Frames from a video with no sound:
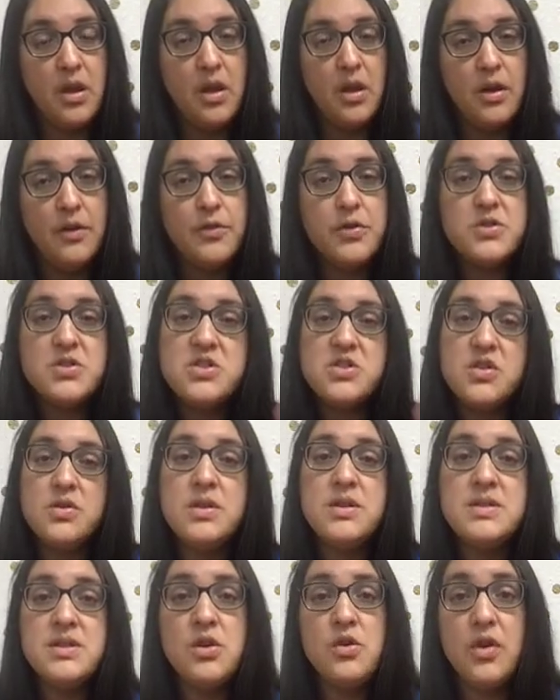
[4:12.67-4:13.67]
For
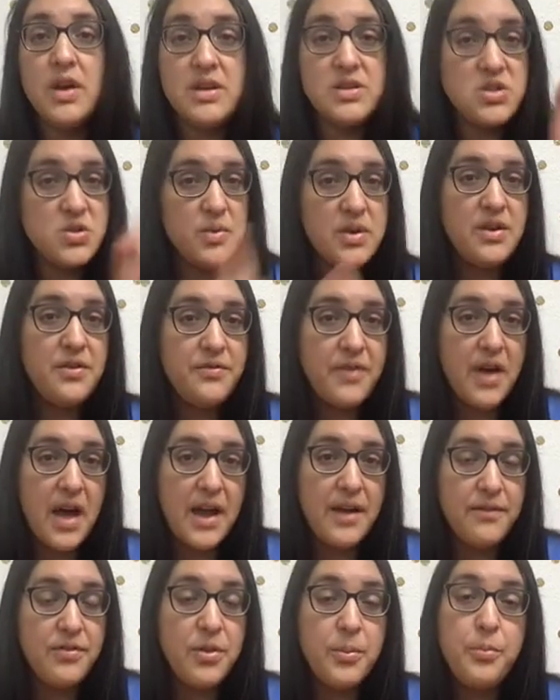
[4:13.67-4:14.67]
students in grades 3 to
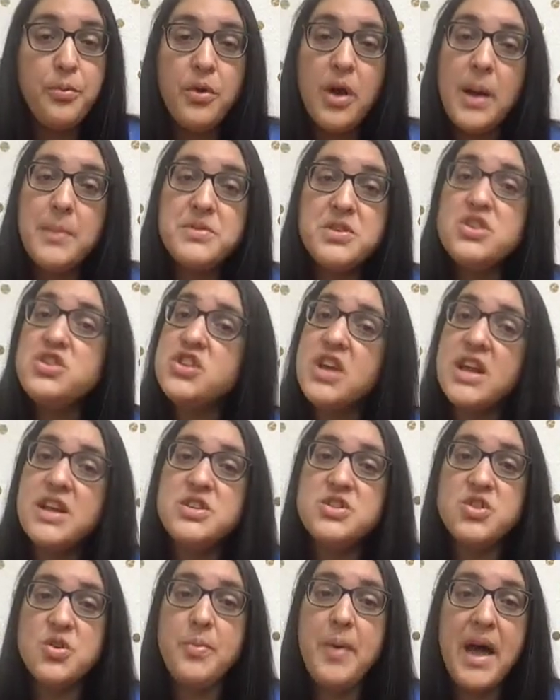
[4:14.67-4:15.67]
5, the prompt to
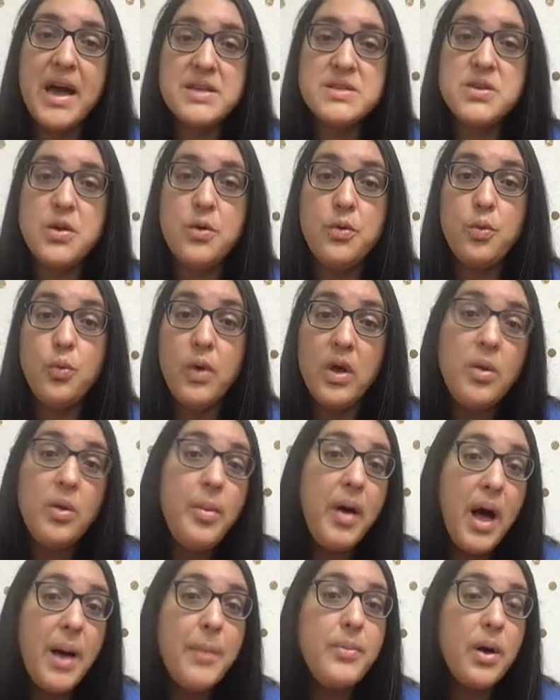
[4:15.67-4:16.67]
change their passcode will
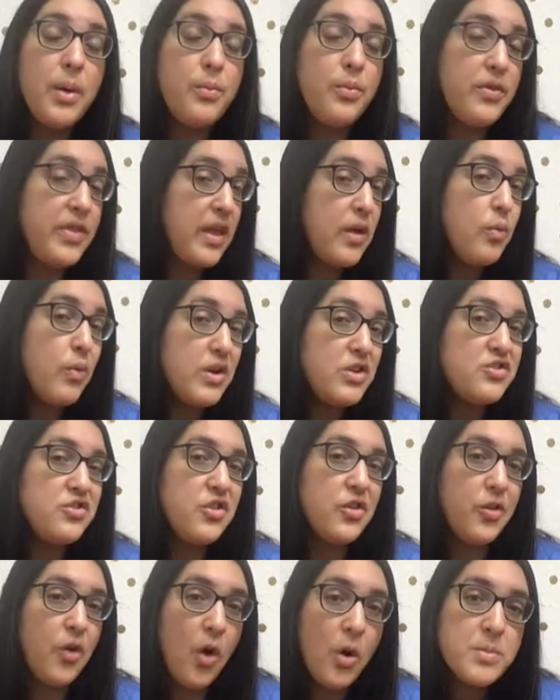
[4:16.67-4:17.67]
pop up when they reach
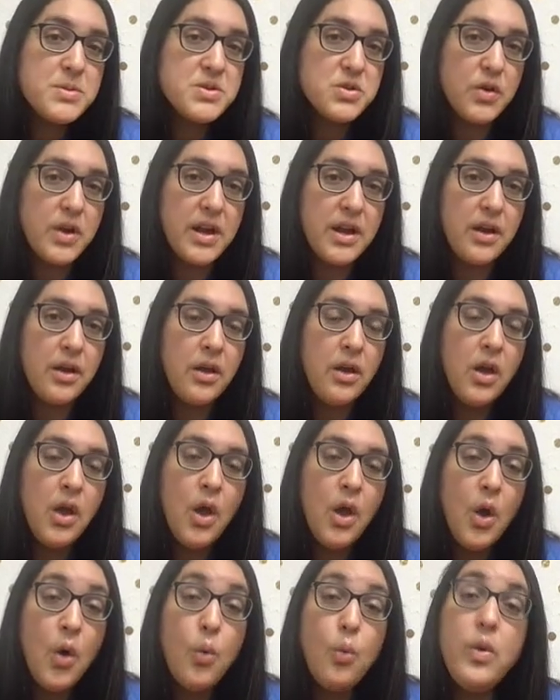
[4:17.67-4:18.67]
this home screen.
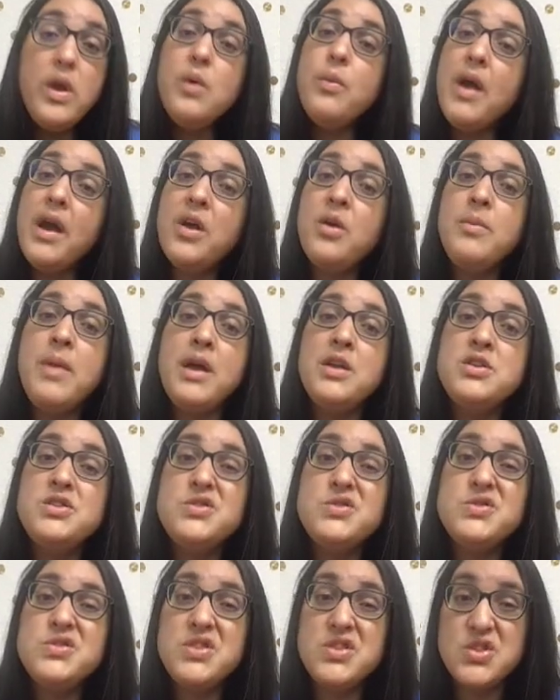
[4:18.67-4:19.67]
We recommend
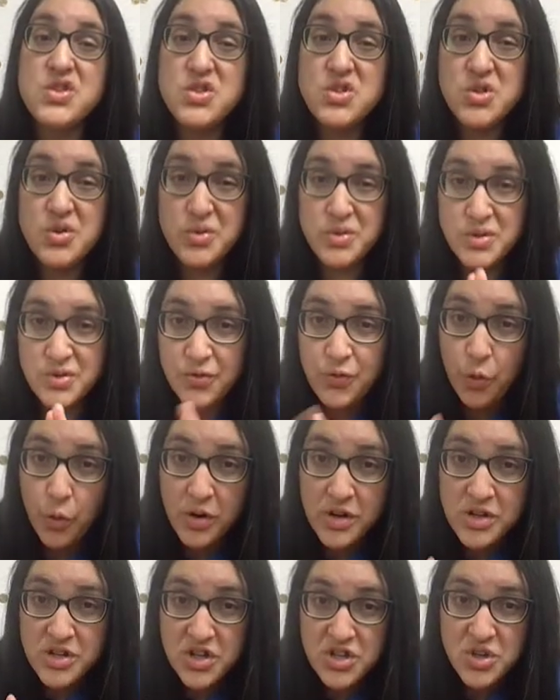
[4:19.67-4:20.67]
using the student's
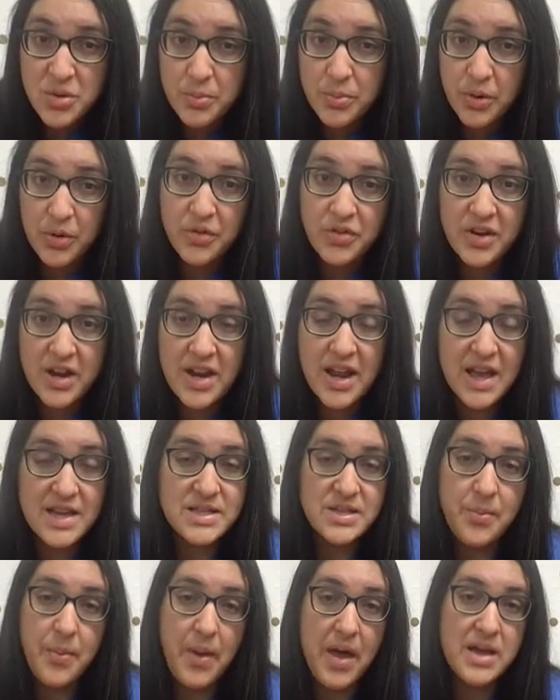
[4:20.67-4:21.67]
4-digit birth date
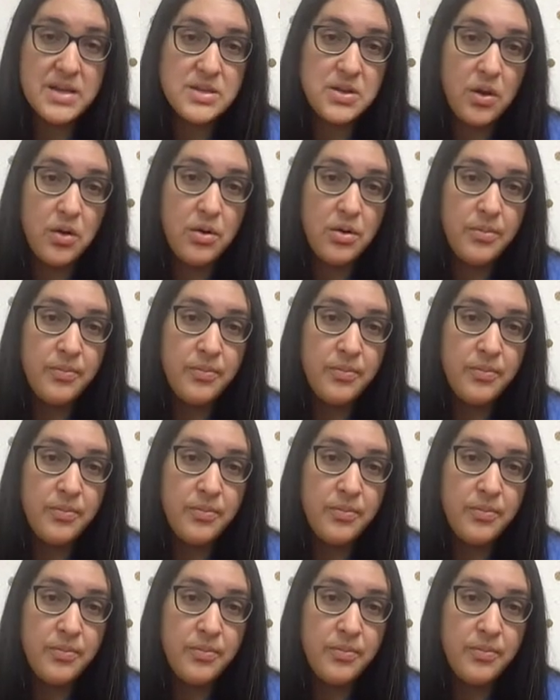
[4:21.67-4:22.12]
as the passcode.